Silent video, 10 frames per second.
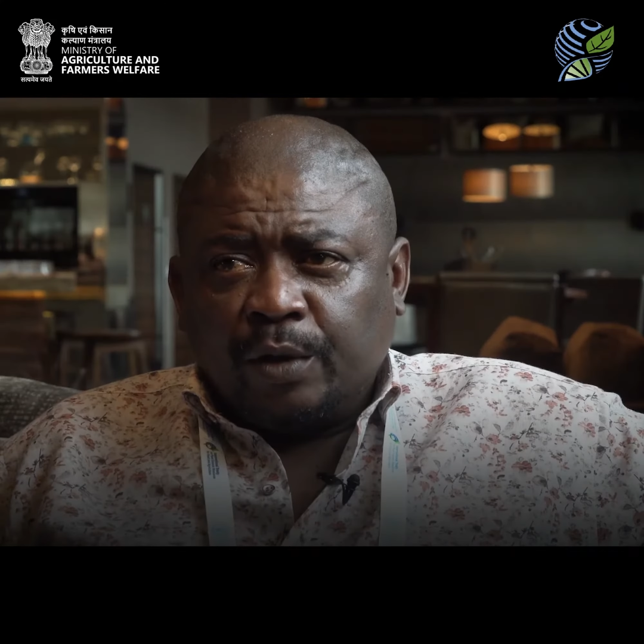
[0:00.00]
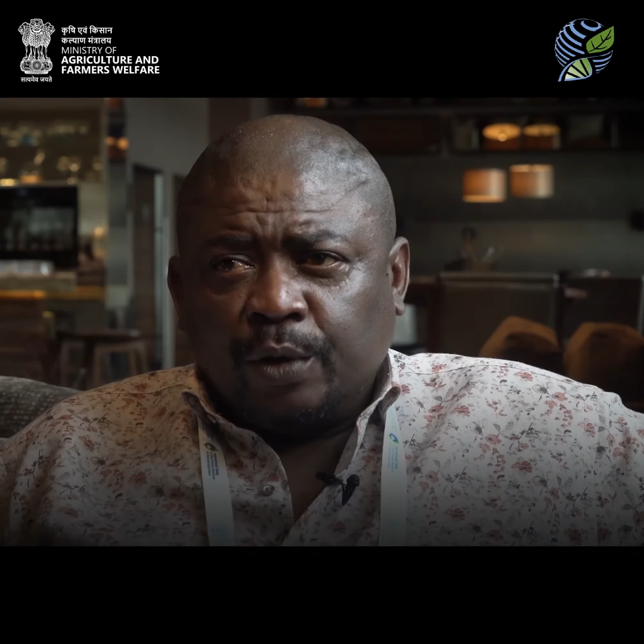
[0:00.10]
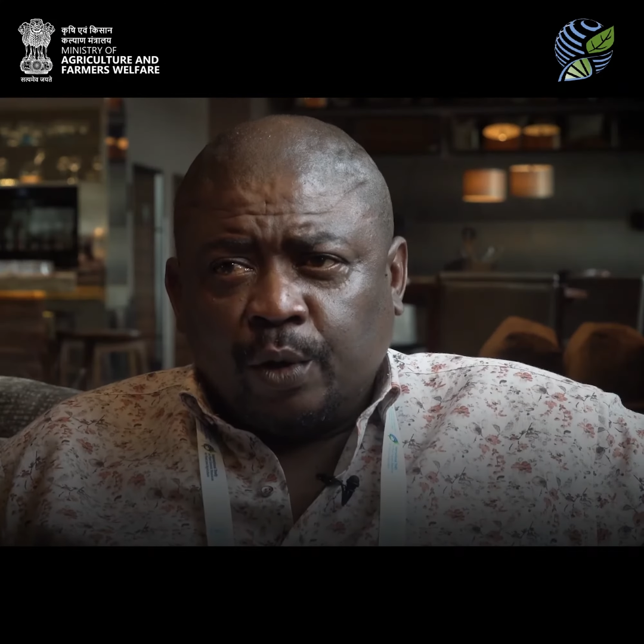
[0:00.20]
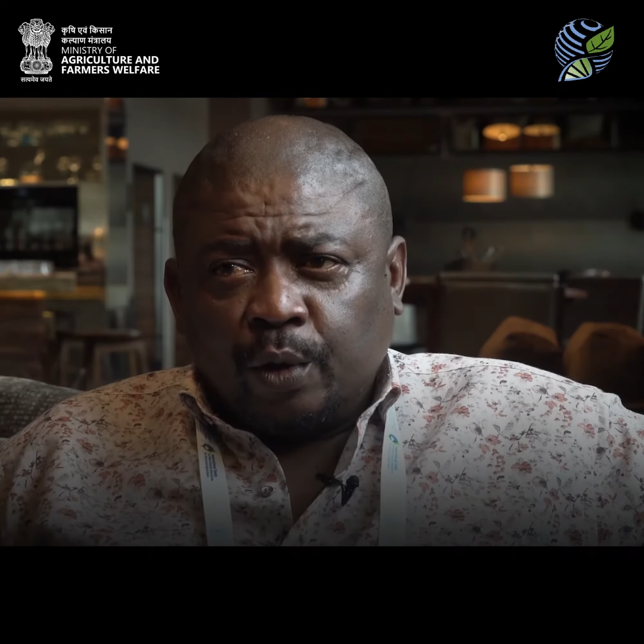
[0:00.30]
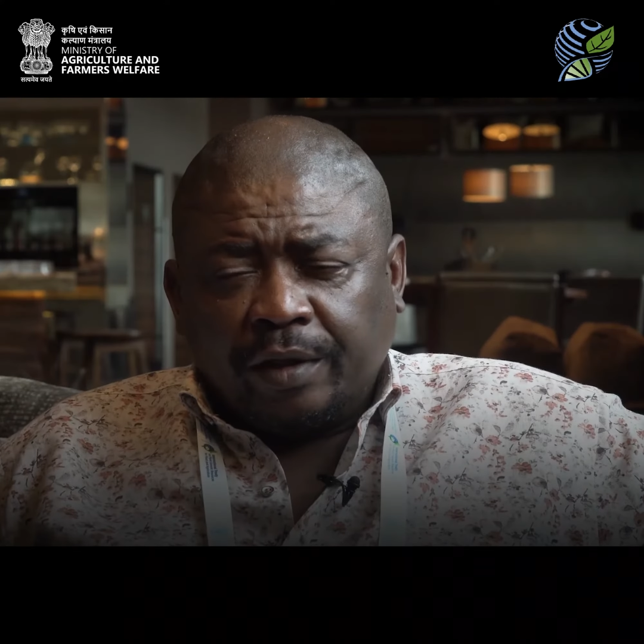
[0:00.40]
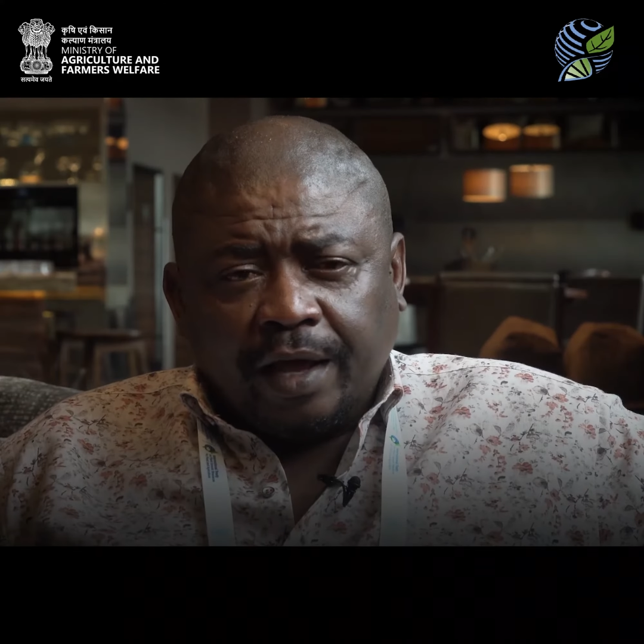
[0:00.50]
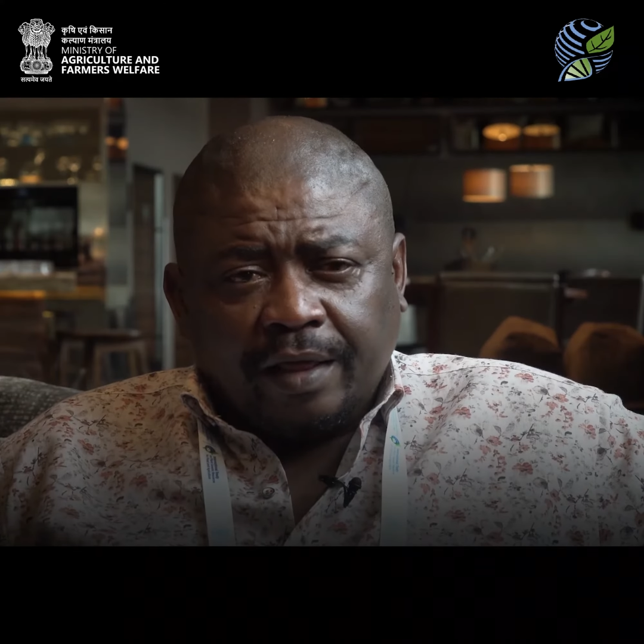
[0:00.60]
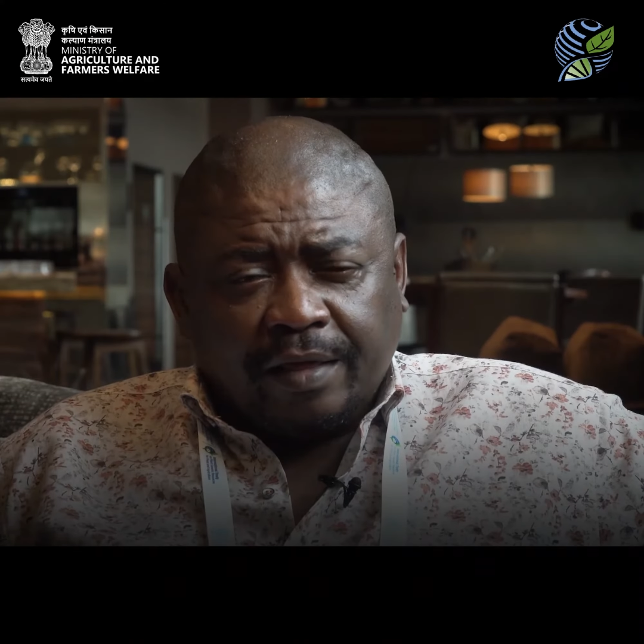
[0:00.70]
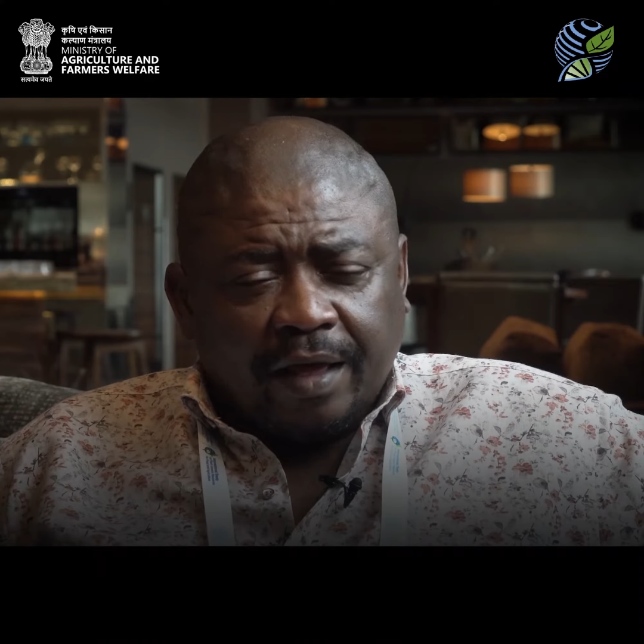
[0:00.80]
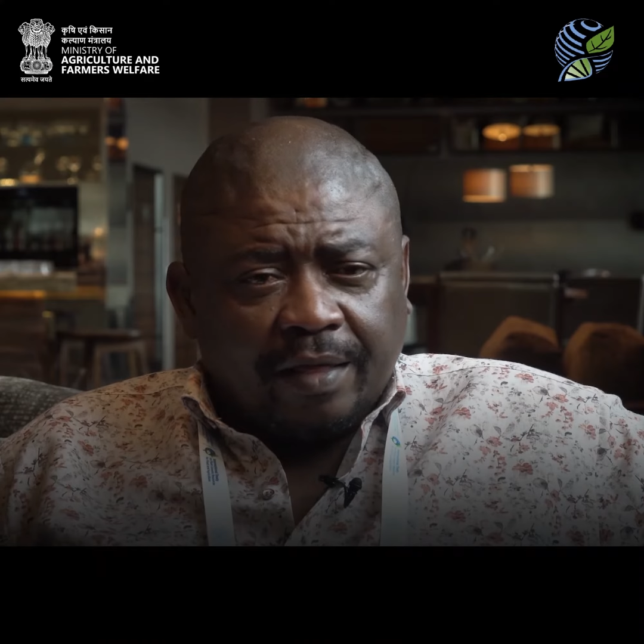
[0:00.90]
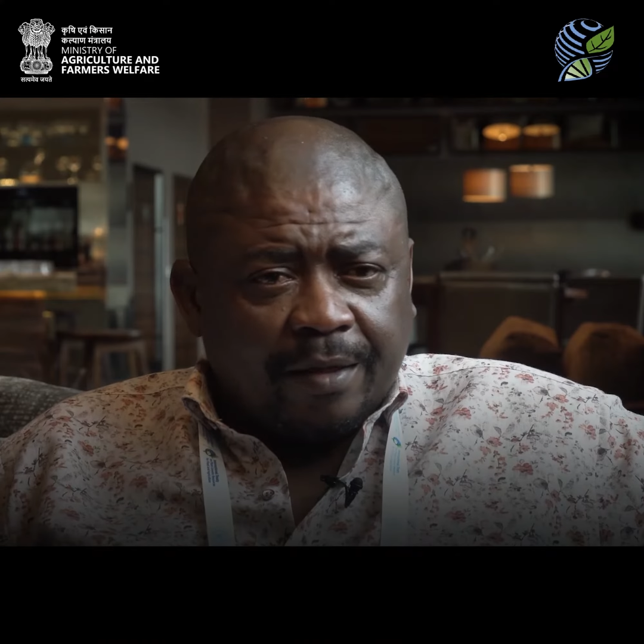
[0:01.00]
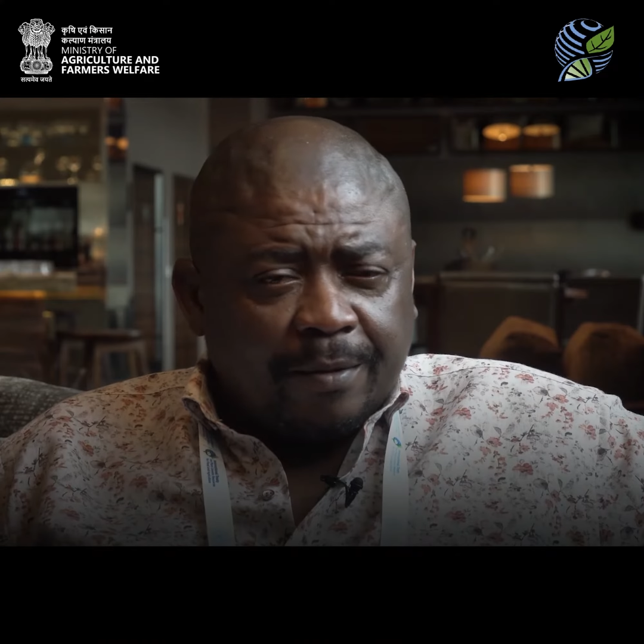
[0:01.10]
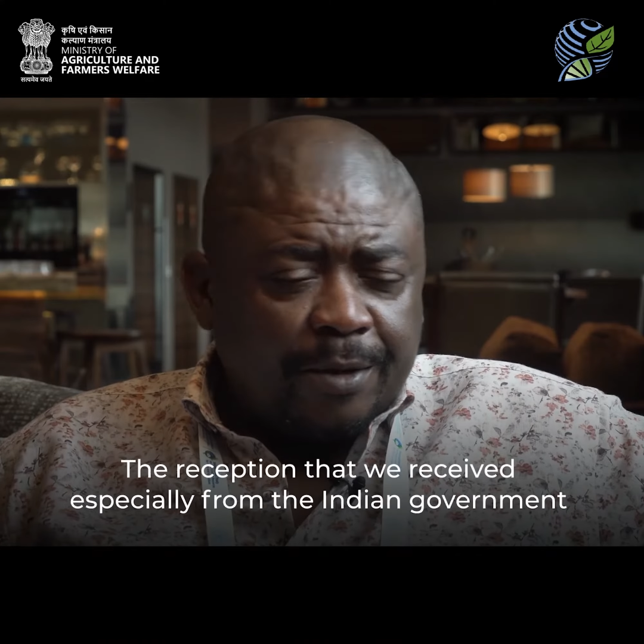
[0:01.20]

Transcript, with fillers: You know, the